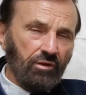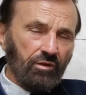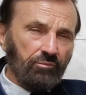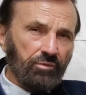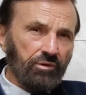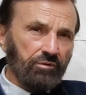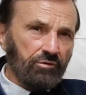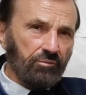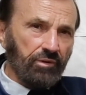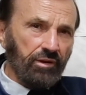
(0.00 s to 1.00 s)
be in
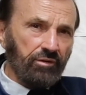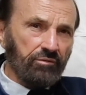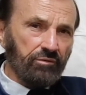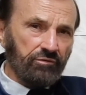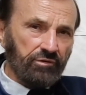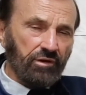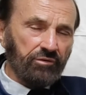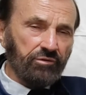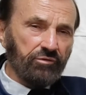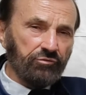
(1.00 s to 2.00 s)
command of the
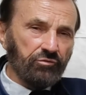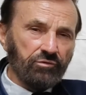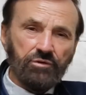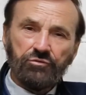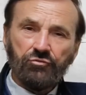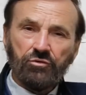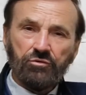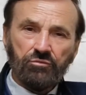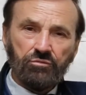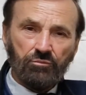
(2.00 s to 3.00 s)
Southeastern District
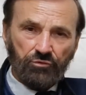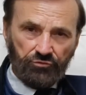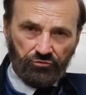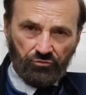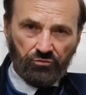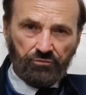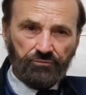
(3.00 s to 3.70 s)
of Missouri.